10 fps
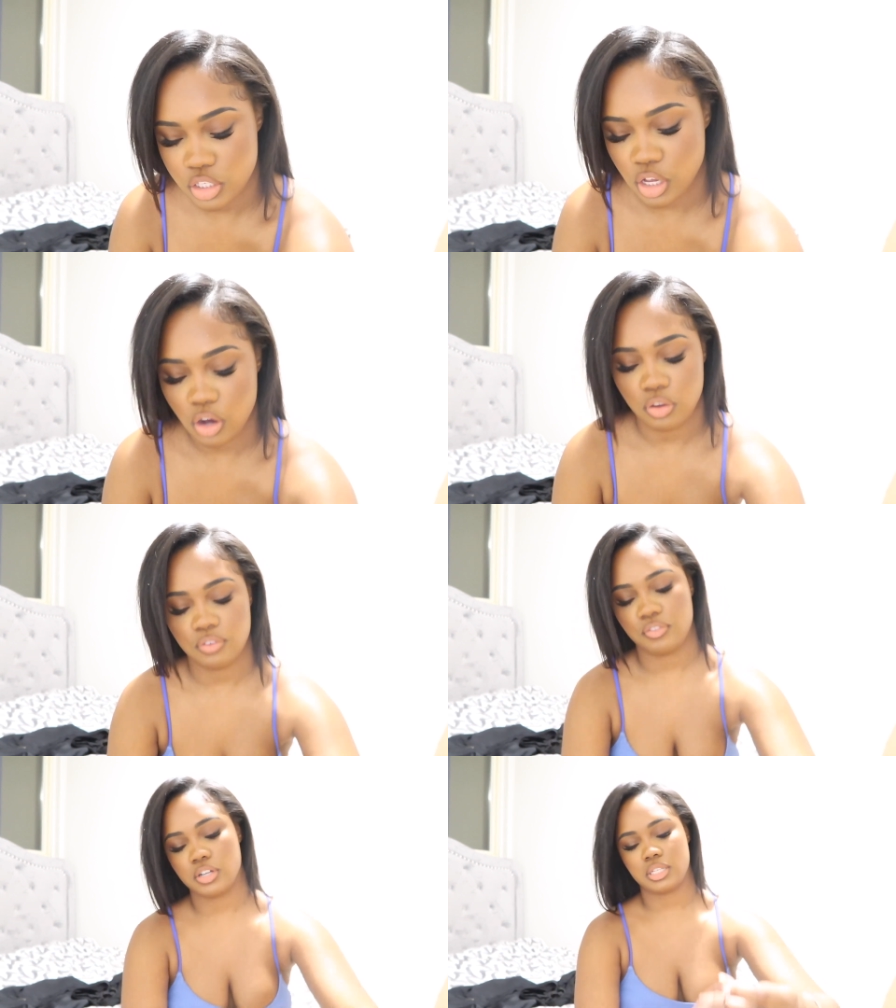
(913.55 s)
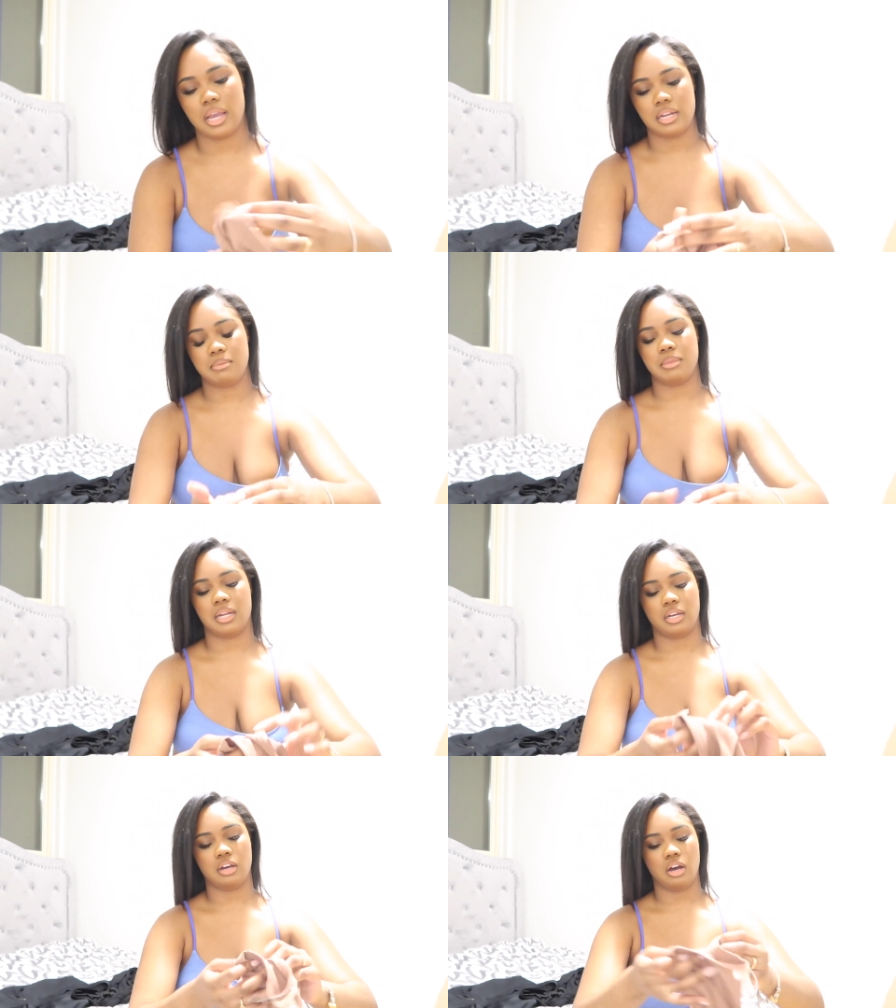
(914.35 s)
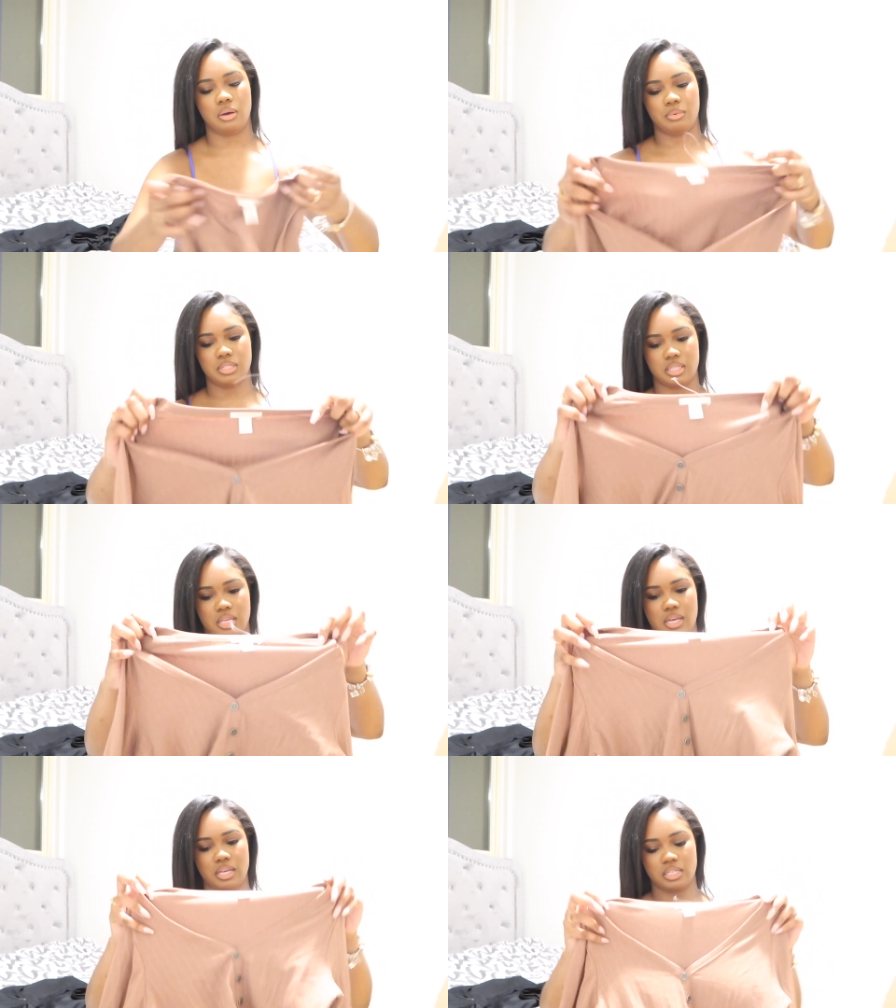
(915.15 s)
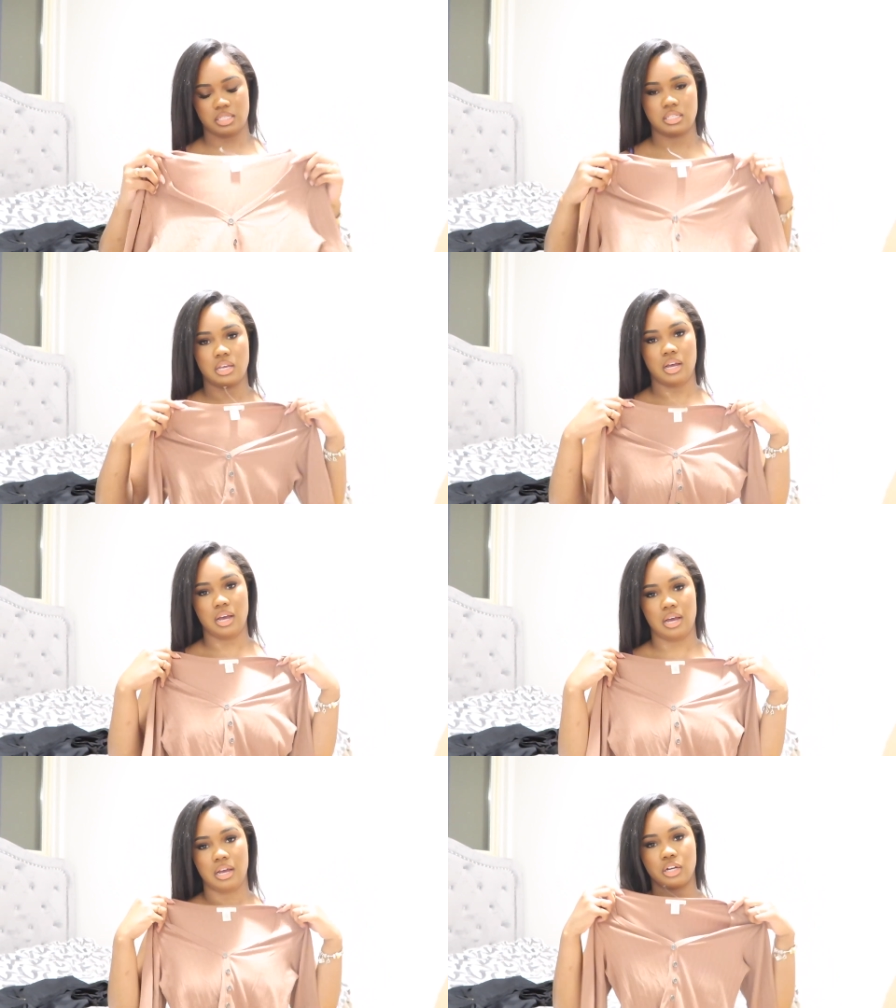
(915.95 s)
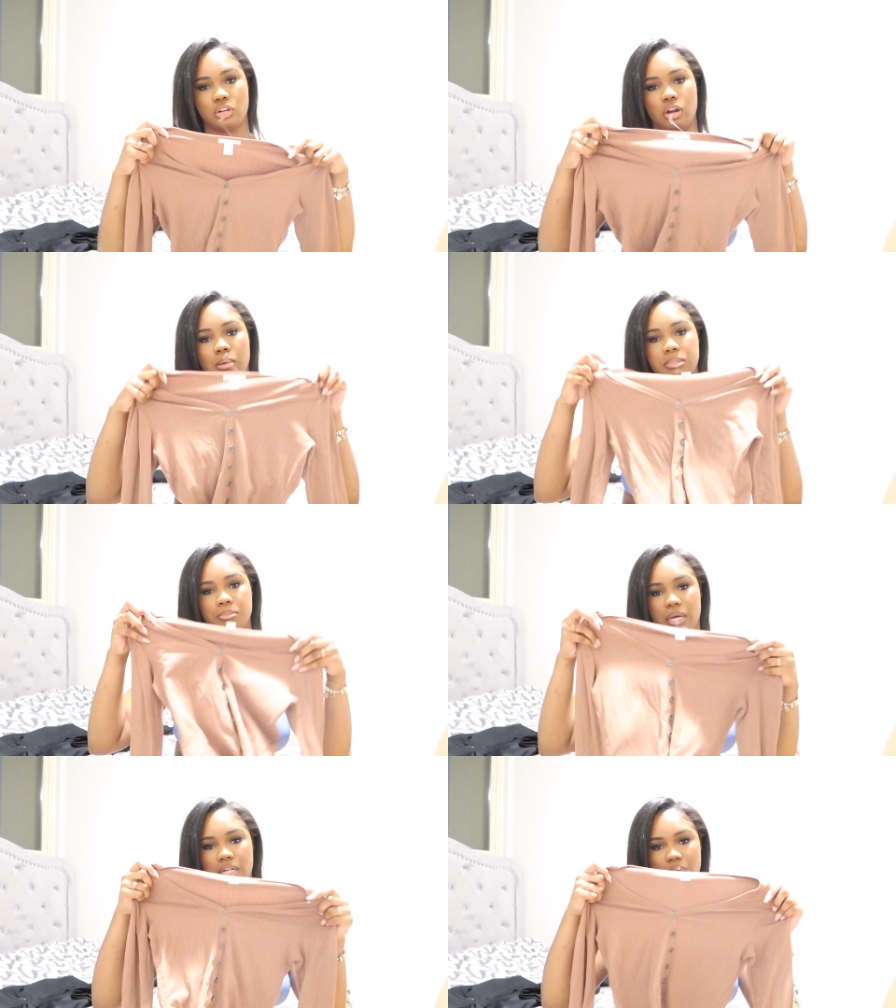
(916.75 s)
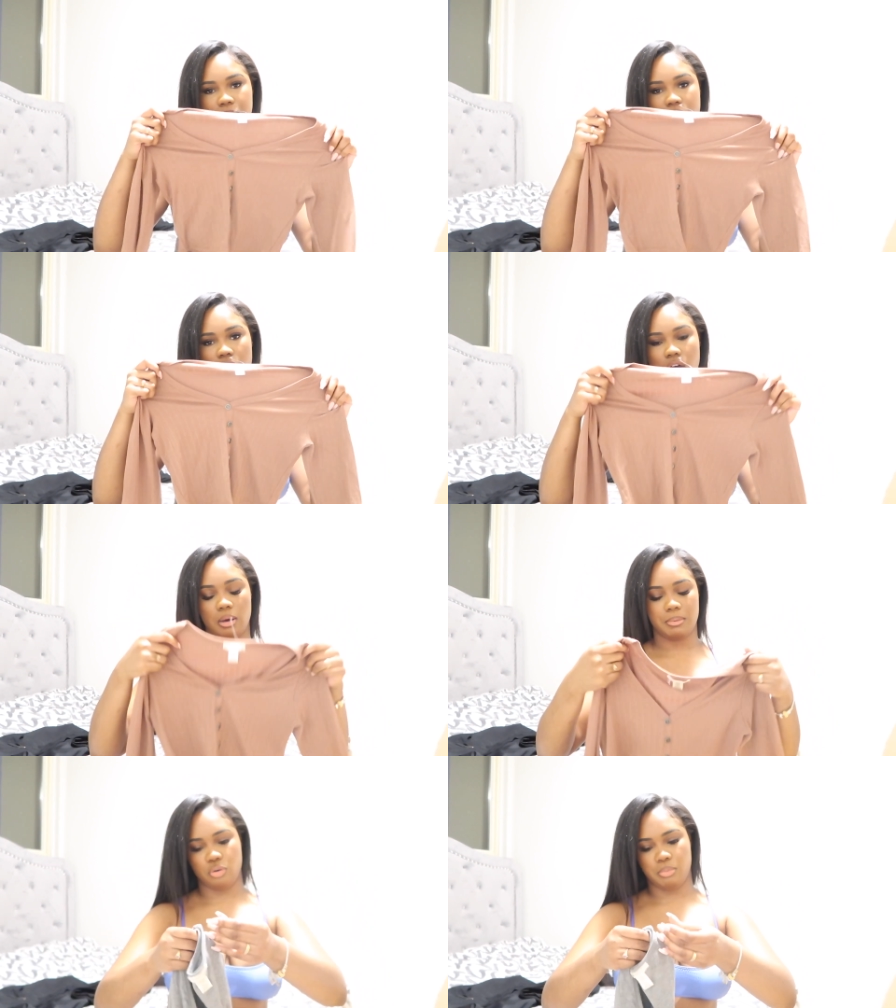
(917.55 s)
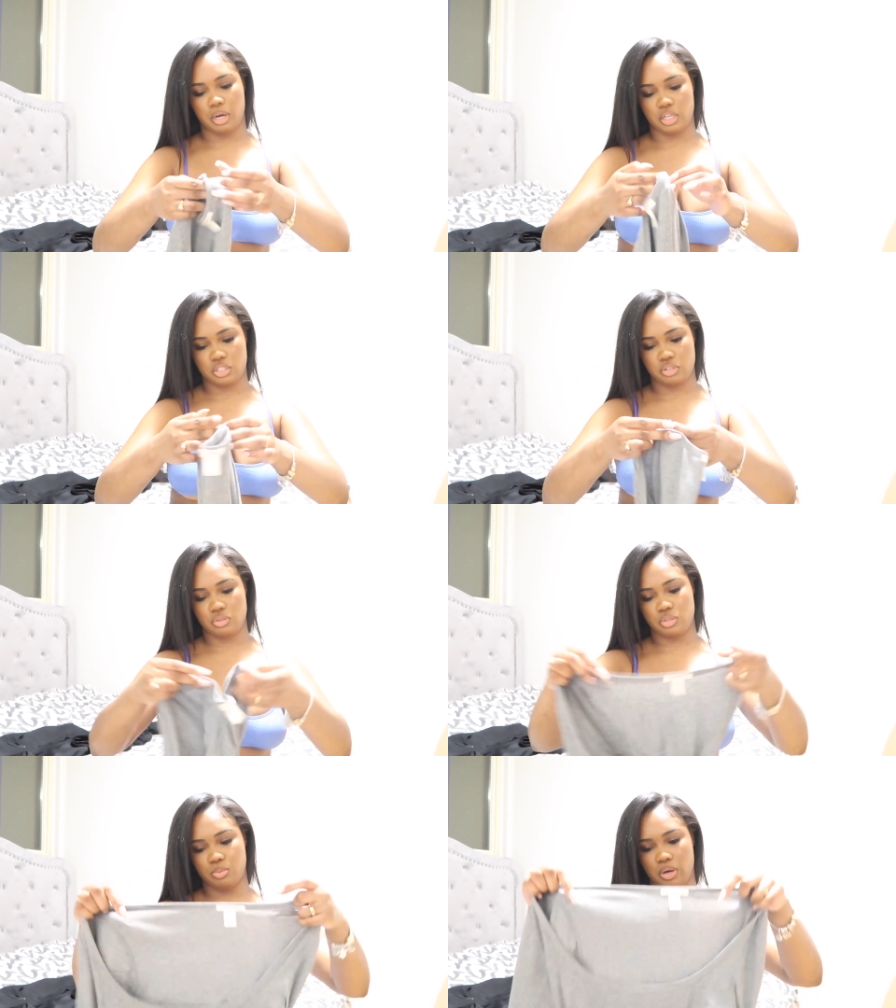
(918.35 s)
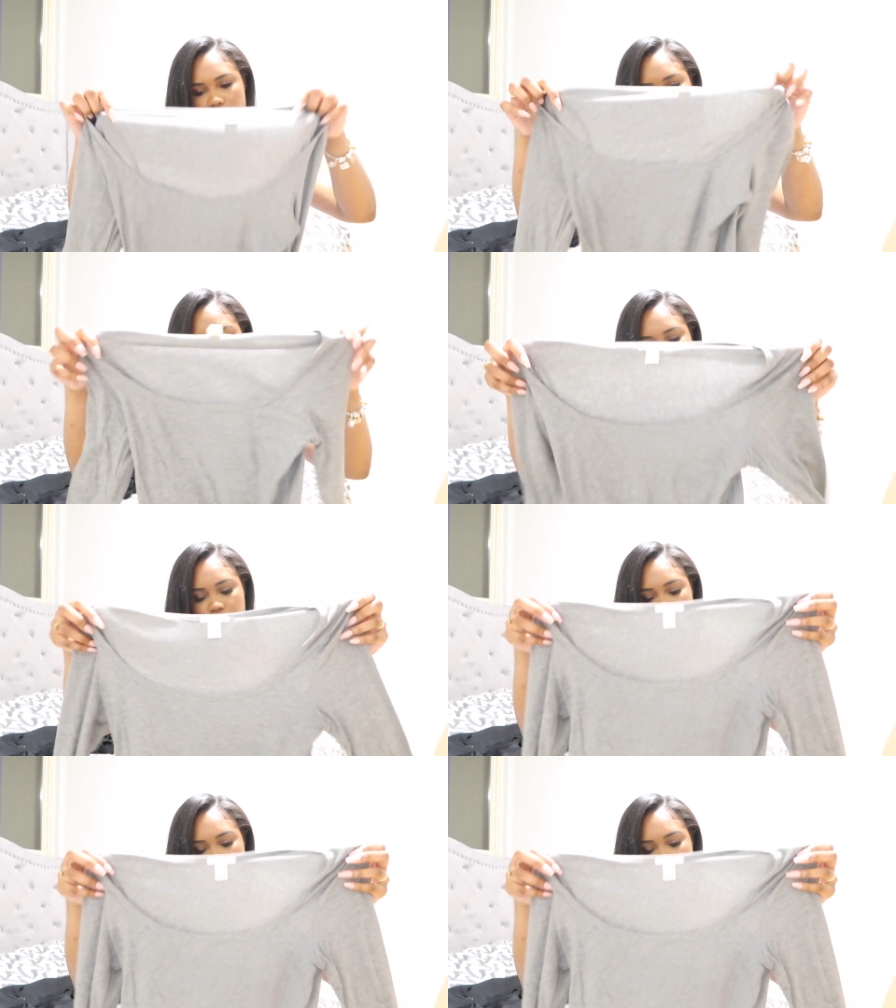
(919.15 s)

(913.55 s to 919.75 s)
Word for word: So the first item that I got was this uh, cropped button-up top, bodysuits one in